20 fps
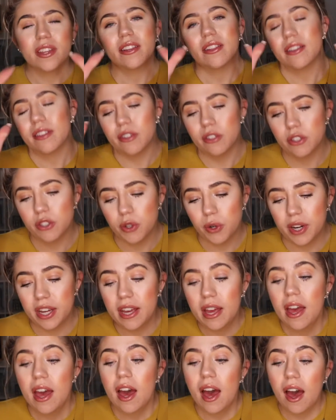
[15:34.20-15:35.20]
little
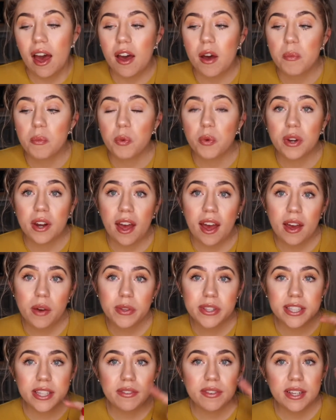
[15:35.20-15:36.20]
story. When I
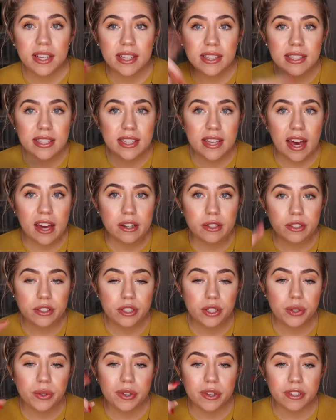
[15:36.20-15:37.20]
was living in Seattle
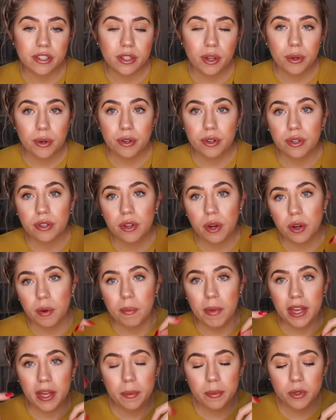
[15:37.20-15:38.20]
2 years ago to go to
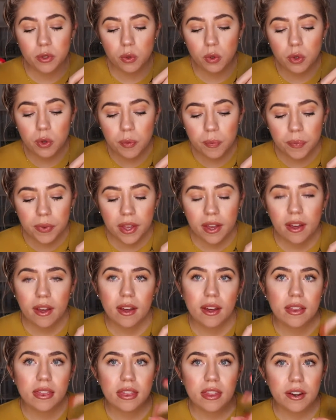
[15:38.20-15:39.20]
makeup school,
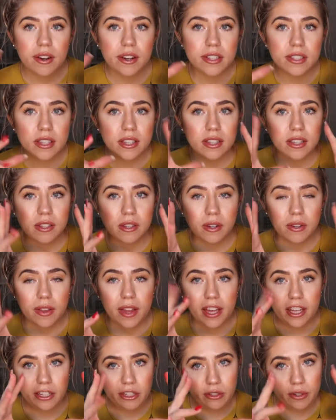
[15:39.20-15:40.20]
there was this little
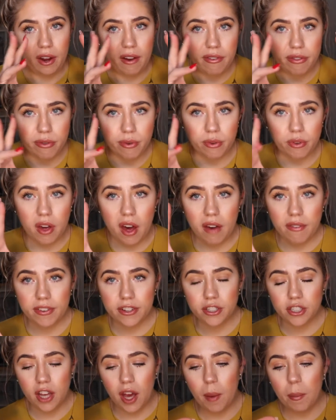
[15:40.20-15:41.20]
like drive-through coffee
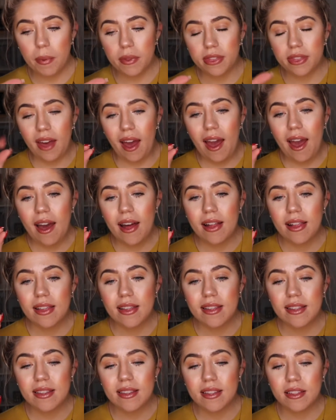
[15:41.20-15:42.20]
shop that
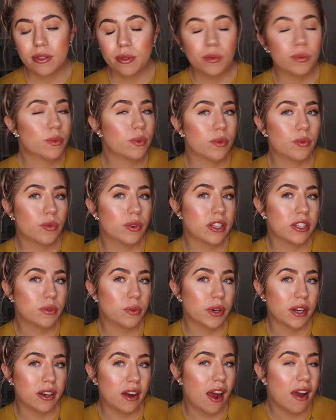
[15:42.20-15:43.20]
is
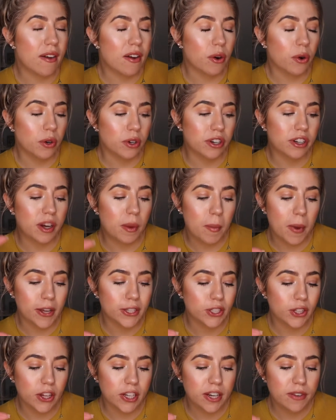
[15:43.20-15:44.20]
where I ordered a
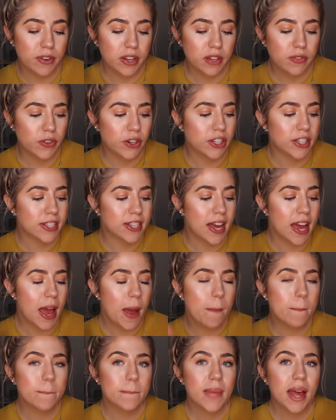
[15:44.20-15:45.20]
matcha latte for the first
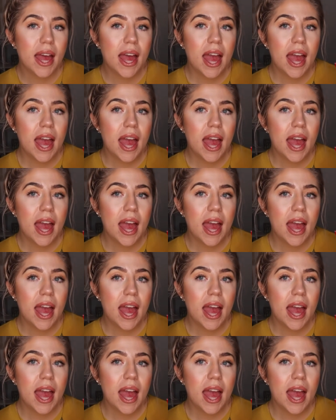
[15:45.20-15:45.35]
time,